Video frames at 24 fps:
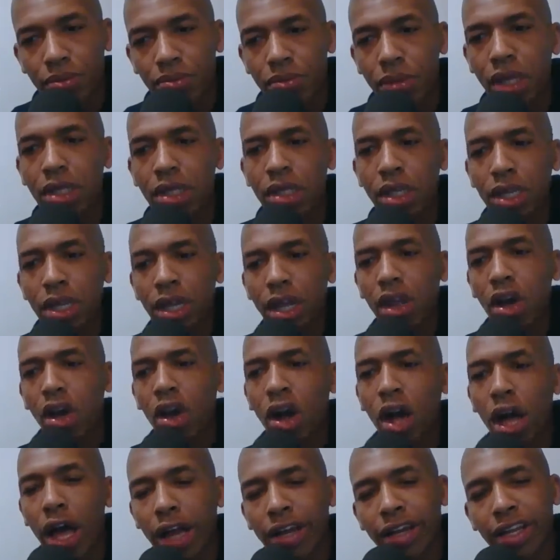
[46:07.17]
They said they
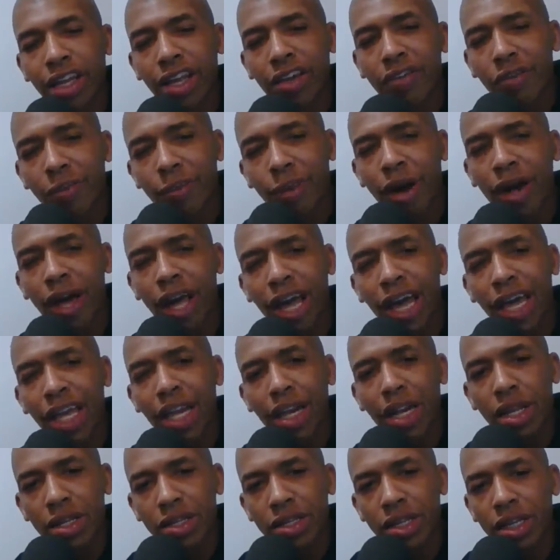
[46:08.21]
all had to give about
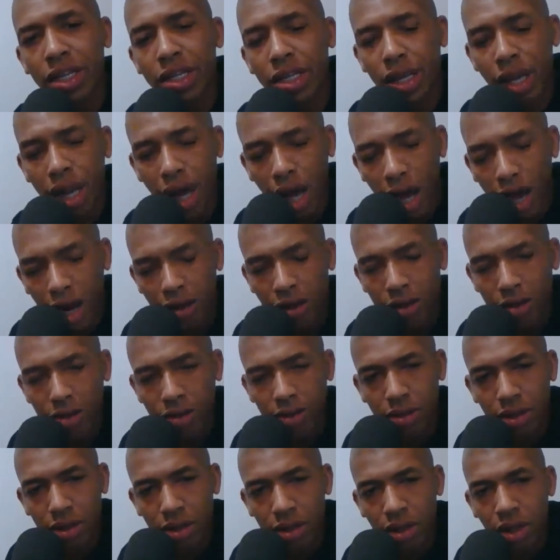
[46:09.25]
$80 to $60.
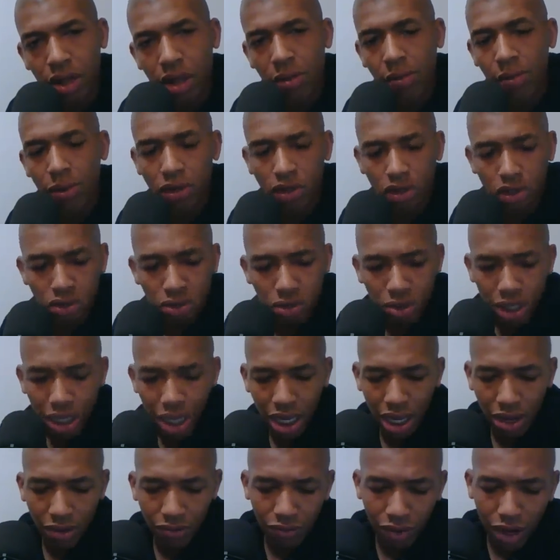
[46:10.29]
But you
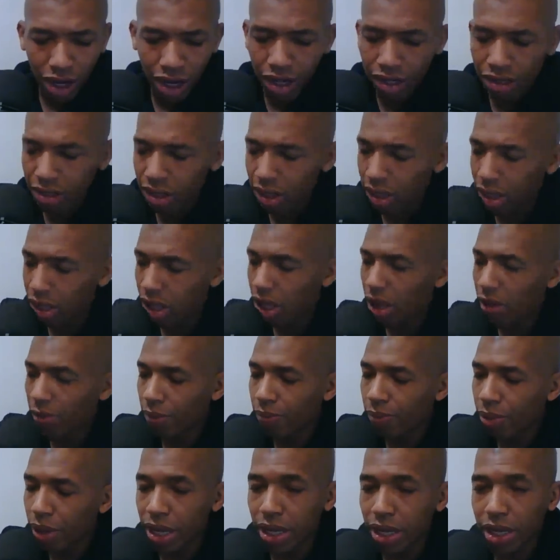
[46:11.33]
can't raise a
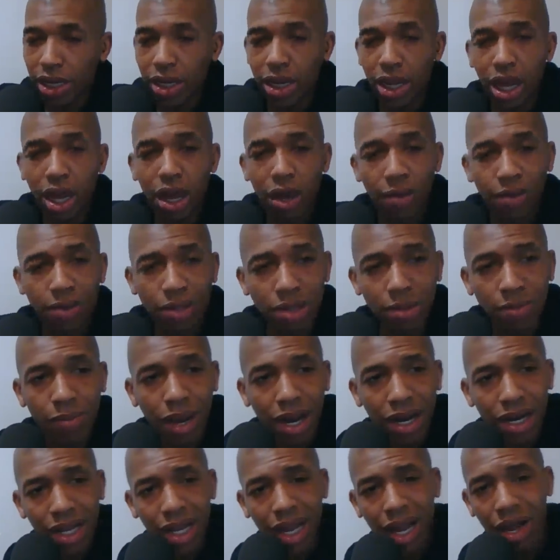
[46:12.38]
penny to help
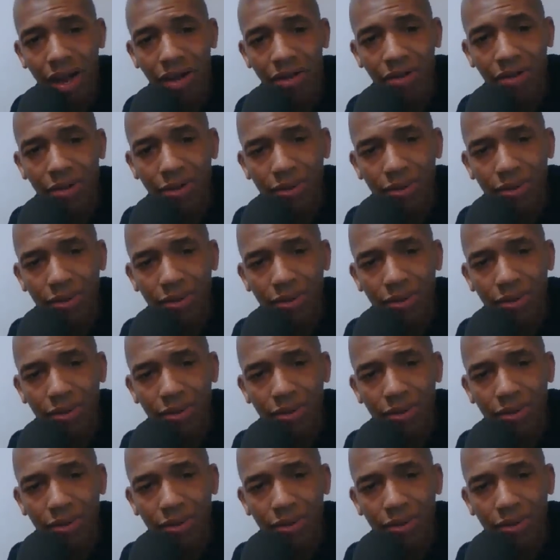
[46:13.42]
somebody out.